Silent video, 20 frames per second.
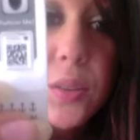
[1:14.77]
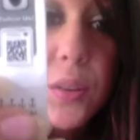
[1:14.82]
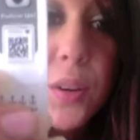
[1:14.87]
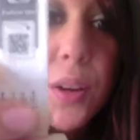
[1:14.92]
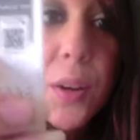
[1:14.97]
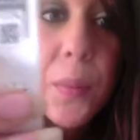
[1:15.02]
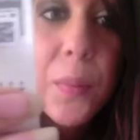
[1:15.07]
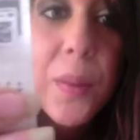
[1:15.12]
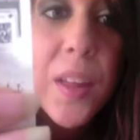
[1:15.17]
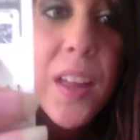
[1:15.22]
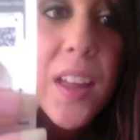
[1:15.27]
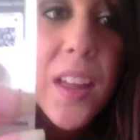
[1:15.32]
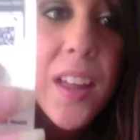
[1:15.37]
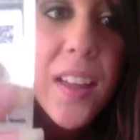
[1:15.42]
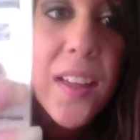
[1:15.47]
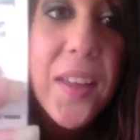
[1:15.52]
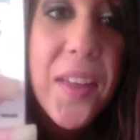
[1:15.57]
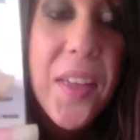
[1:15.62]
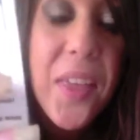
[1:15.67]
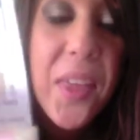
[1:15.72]
And part
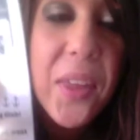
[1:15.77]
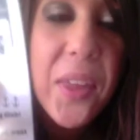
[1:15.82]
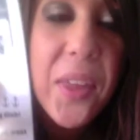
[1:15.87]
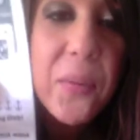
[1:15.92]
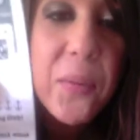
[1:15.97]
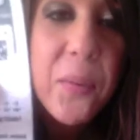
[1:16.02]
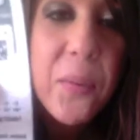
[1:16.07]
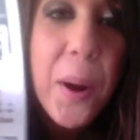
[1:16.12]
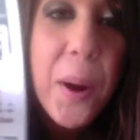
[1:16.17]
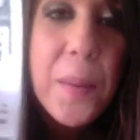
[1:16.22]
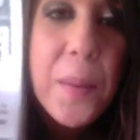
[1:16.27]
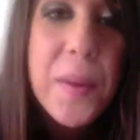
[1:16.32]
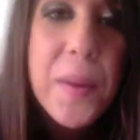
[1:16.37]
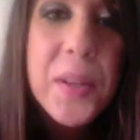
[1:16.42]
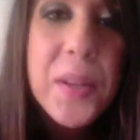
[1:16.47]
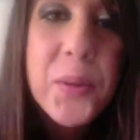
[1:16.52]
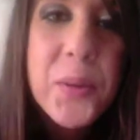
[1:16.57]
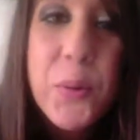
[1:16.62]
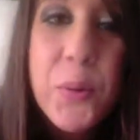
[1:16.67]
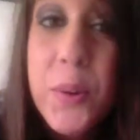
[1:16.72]
of my story
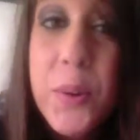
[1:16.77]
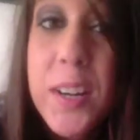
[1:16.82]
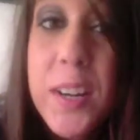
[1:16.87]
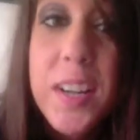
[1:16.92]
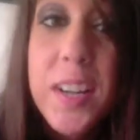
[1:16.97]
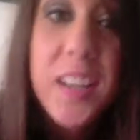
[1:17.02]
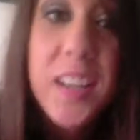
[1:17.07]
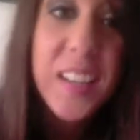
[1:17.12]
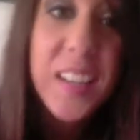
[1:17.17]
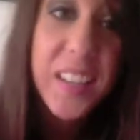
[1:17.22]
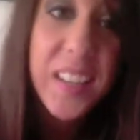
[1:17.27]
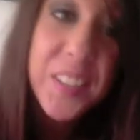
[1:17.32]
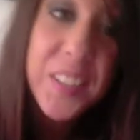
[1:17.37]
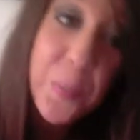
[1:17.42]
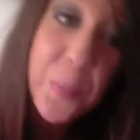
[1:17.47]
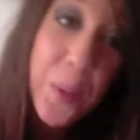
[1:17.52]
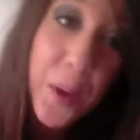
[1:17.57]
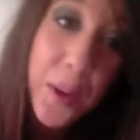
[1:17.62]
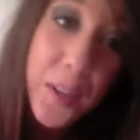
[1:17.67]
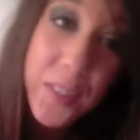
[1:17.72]
is about
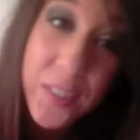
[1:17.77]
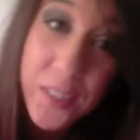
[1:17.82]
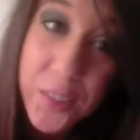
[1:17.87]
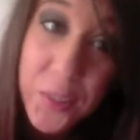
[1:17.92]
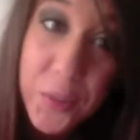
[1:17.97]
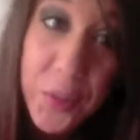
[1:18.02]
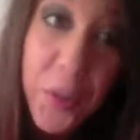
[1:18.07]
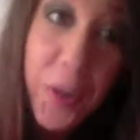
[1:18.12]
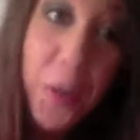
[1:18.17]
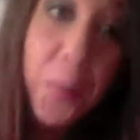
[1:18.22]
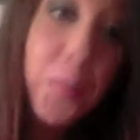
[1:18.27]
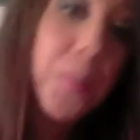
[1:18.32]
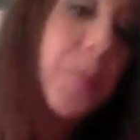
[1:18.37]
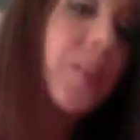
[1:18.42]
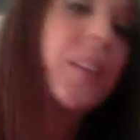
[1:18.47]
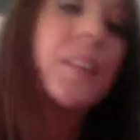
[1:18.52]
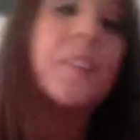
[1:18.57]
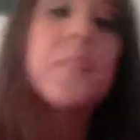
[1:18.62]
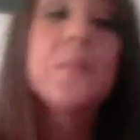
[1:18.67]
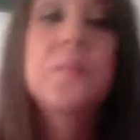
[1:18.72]
Instagram, and
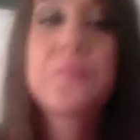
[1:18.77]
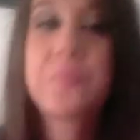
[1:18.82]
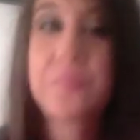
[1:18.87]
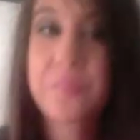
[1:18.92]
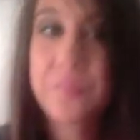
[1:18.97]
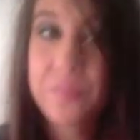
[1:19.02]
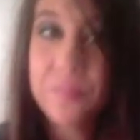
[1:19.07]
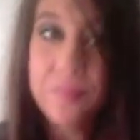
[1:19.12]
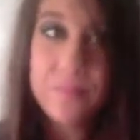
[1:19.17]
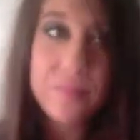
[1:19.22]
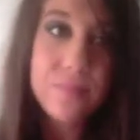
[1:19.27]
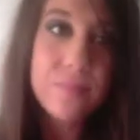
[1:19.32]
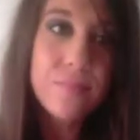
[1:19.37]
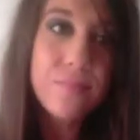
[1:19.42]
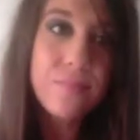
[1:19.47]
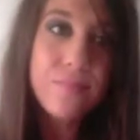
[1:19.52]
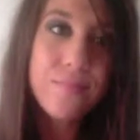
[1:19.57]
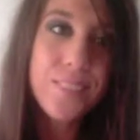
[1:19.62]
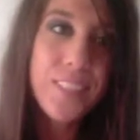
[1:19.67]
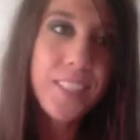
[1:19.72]
it's
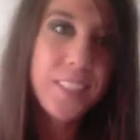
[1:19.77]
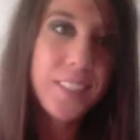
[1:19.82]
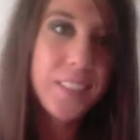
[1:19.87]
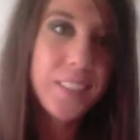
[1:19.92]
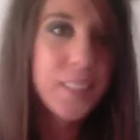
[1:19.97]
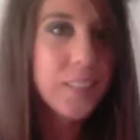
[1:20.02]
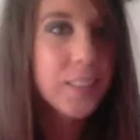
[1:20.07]
kind of